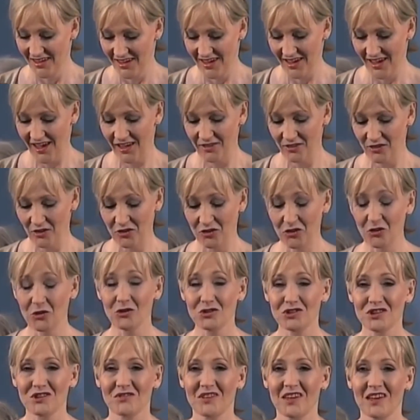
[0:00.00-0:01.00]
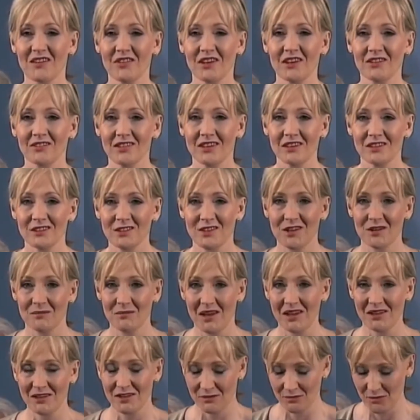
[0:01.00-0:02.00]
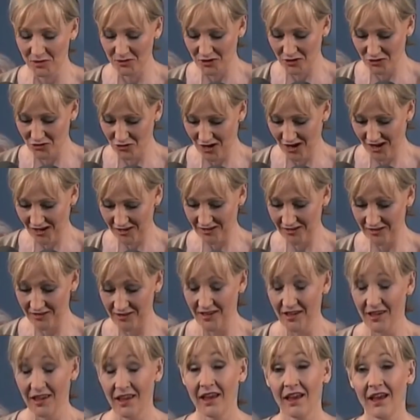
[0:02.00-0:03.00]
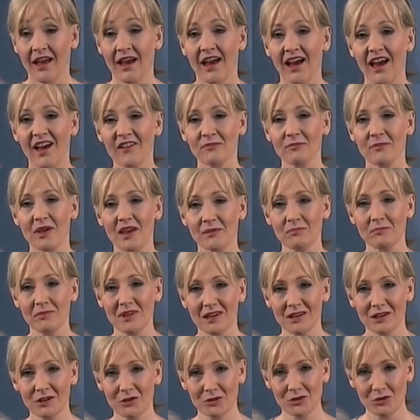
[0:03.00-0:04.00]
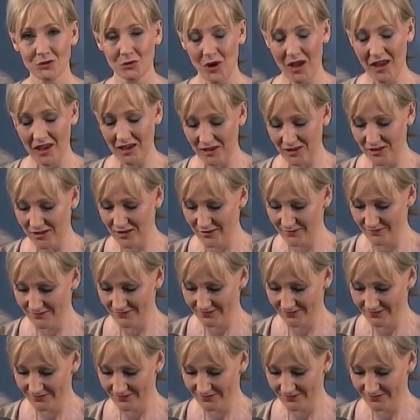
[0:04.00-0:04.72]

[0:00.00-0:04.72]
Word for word: at the thought of giving this commencement address have made me lose weight.